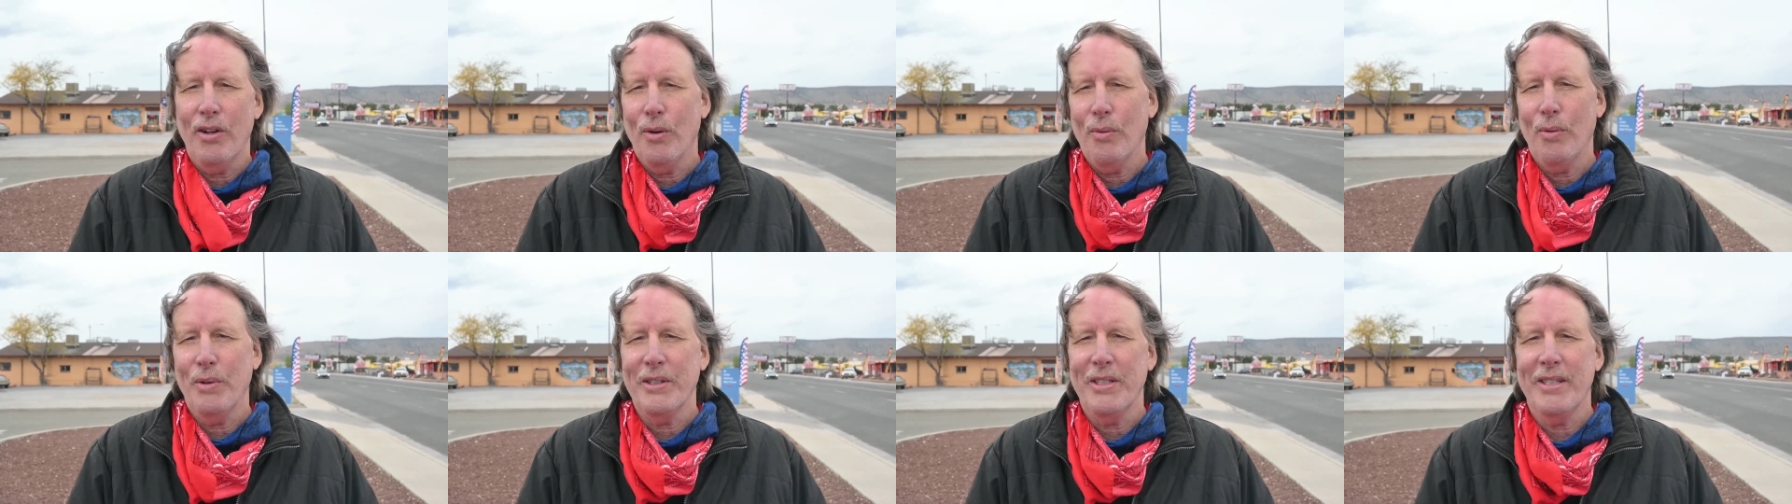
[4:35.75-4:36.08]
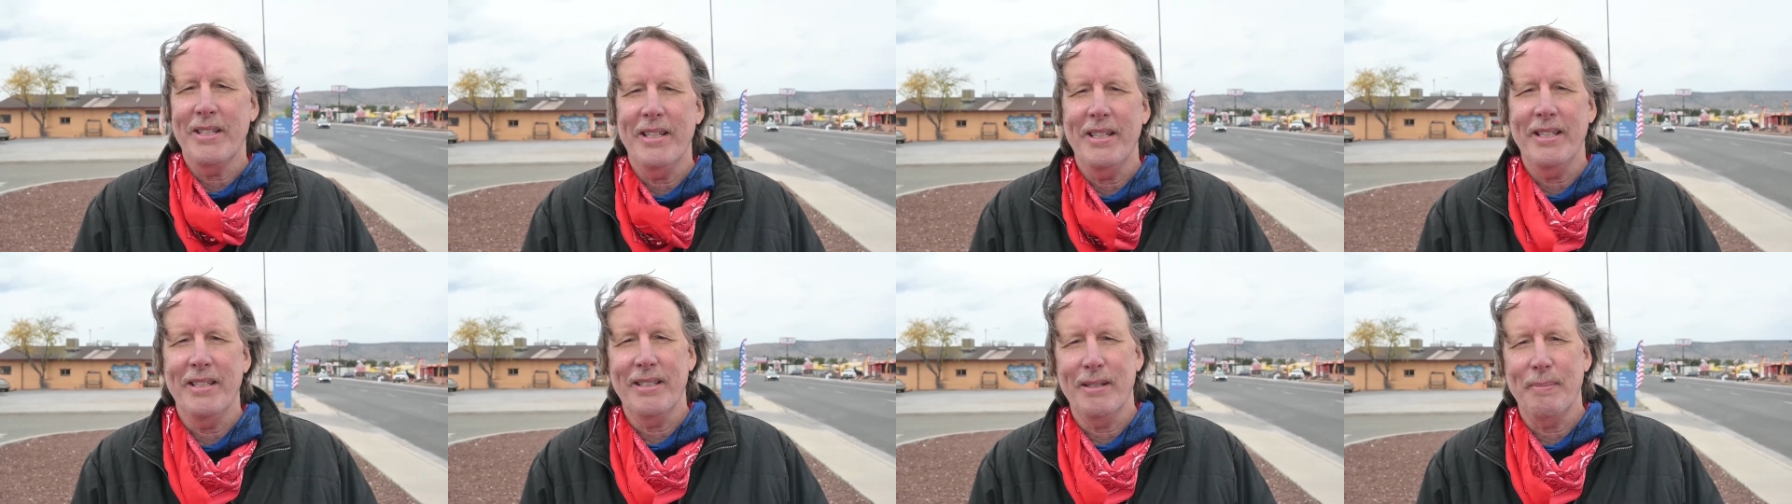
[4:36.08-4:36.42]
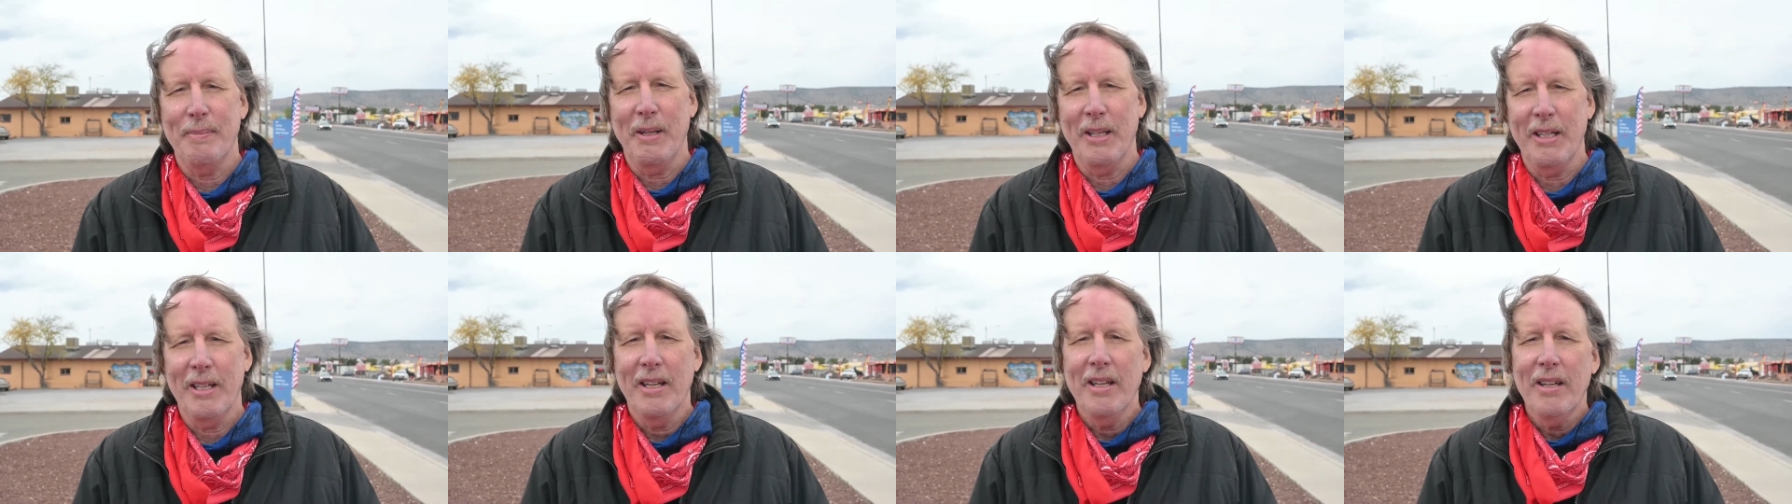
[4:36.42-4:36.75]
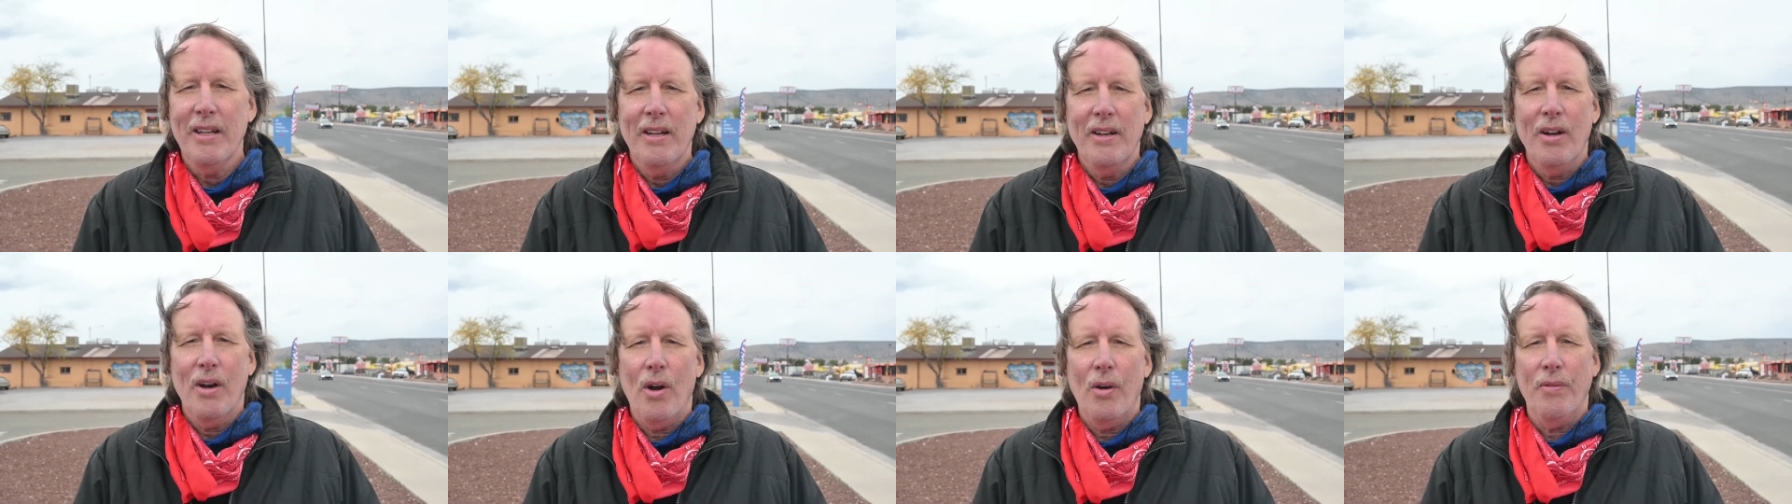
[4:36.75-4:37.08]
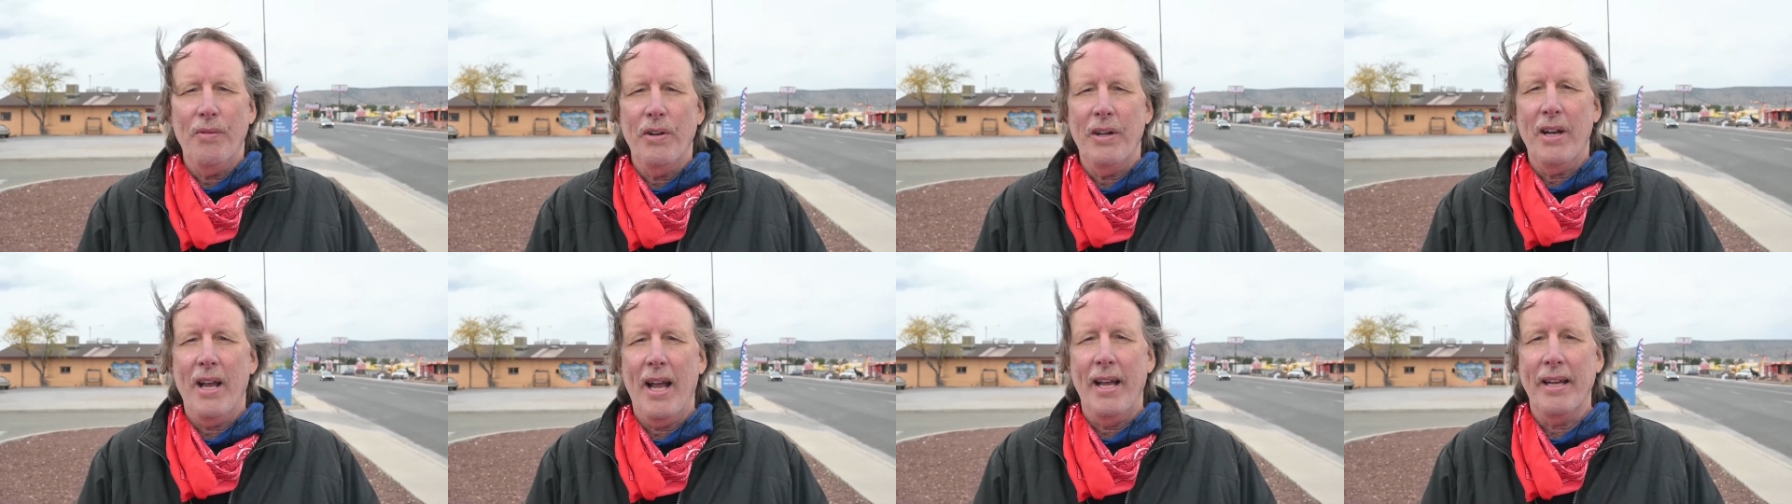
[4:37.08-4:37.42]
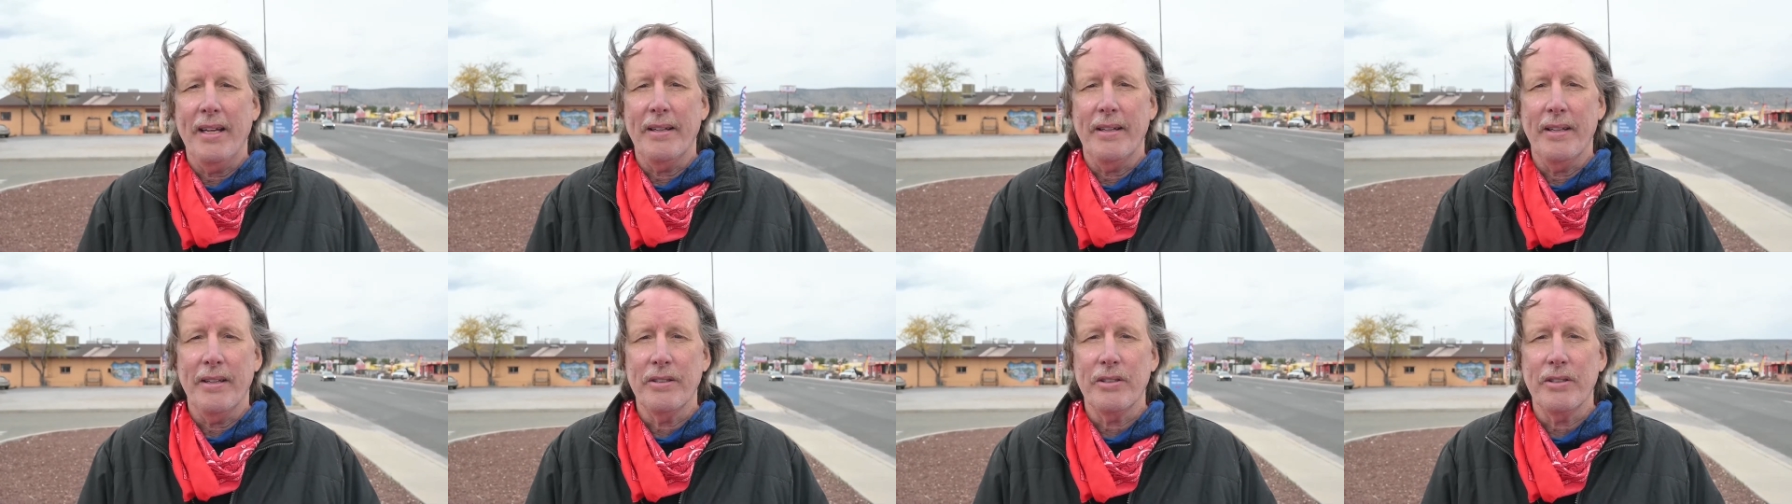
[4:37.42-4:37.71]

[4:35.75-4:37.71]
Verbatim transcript: no one sees me overnight.